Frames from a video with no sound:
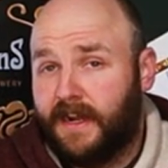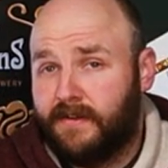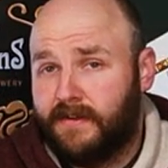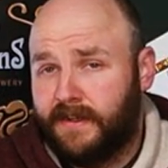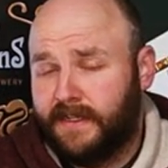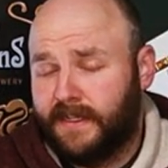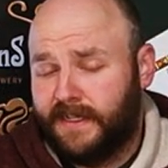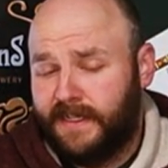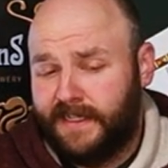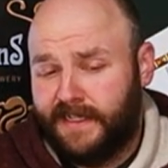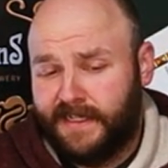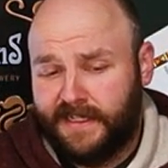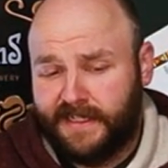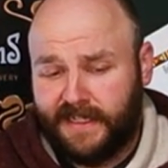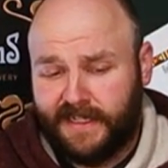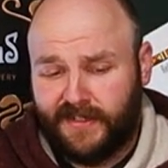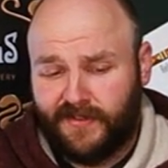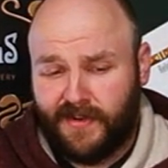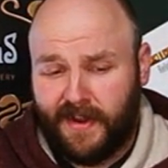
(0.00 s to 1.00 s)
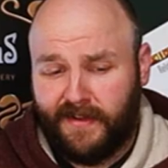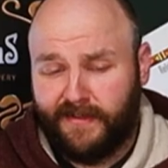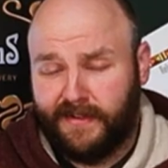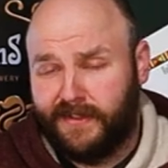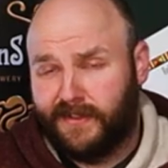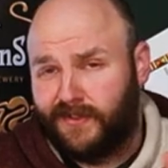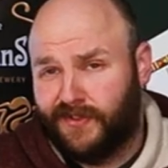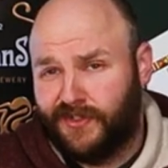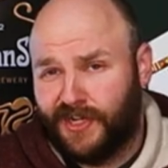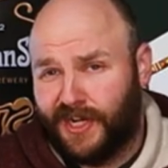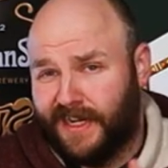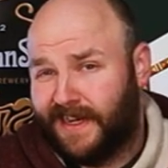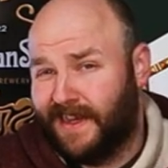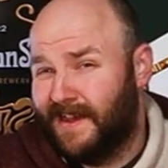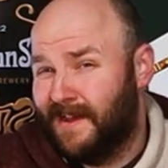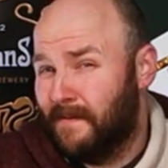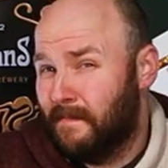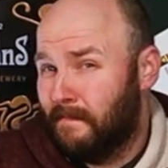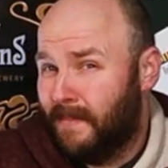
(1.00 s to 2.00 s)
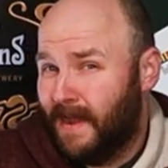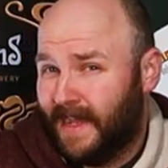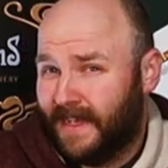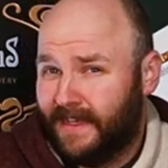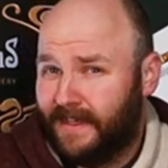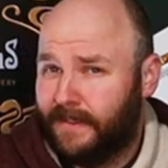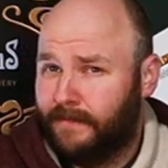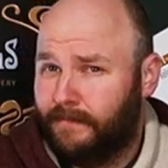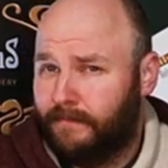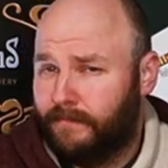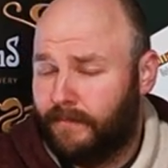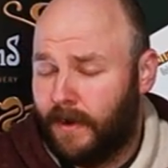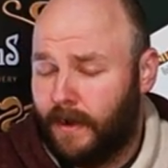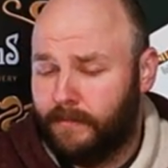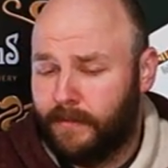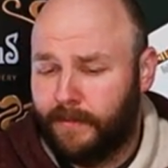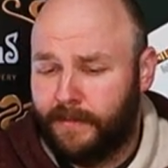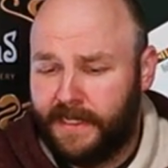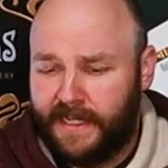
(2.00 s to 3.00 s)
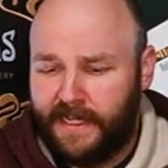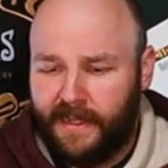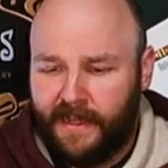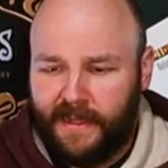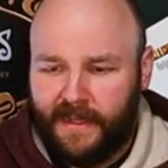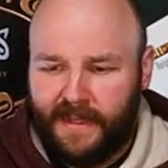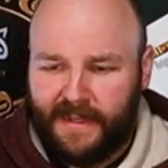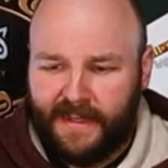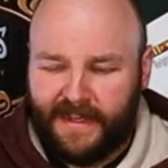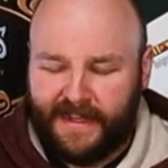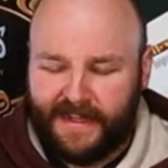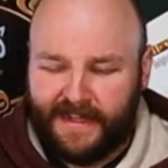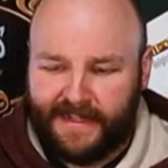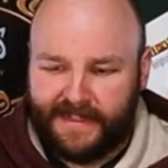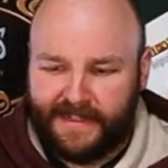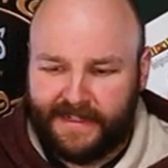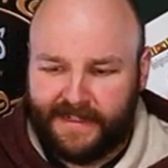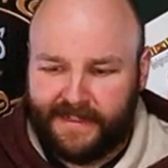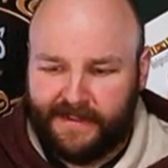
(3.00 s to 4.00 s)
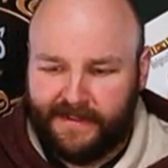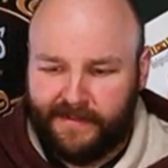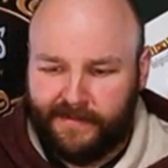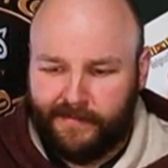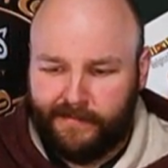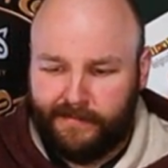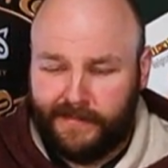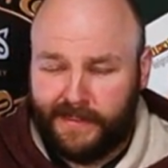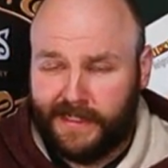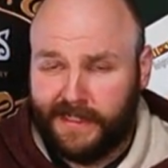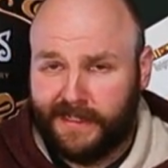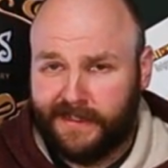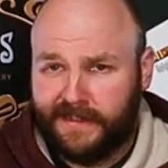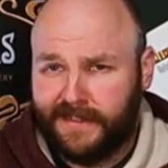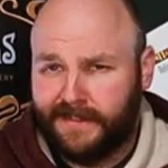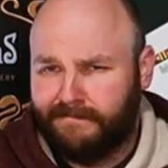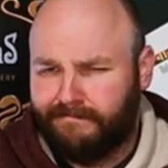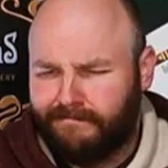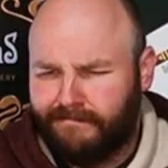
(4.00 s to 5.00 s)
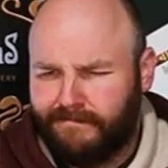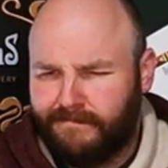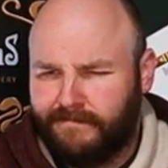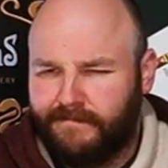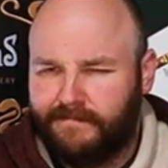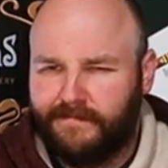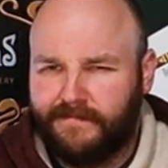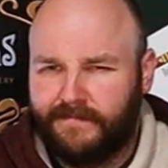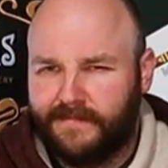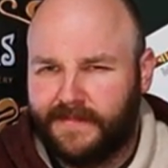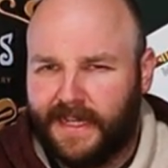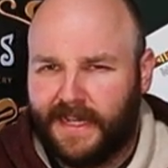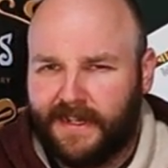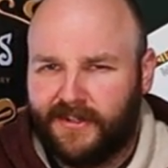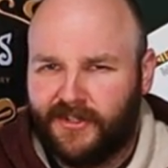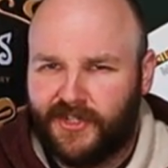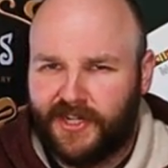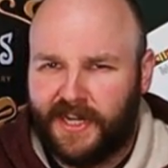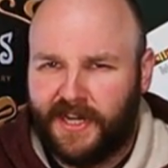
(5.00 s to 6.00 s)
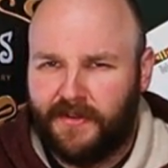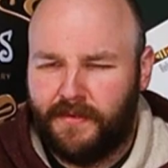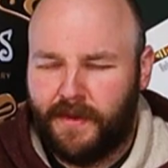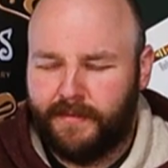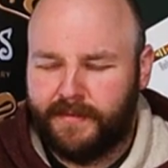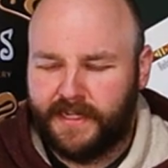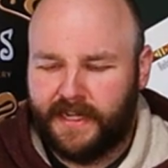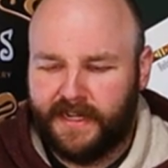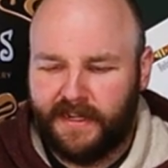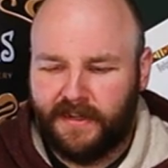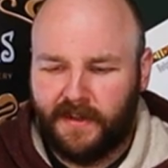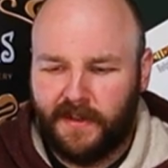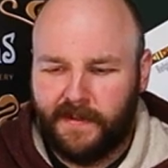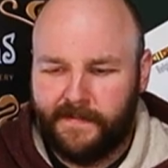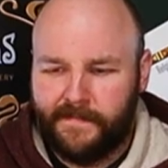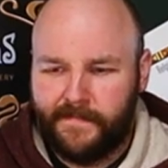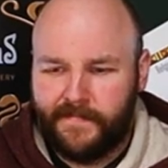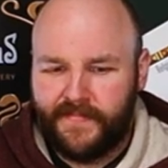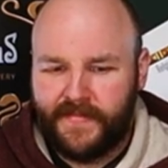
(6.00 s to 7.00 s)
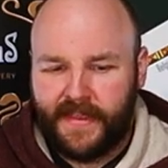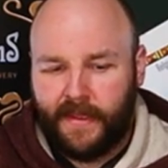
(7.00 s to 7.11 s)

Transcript: ironically this has traveled to China and back, probably, because, yeah, shady website and all.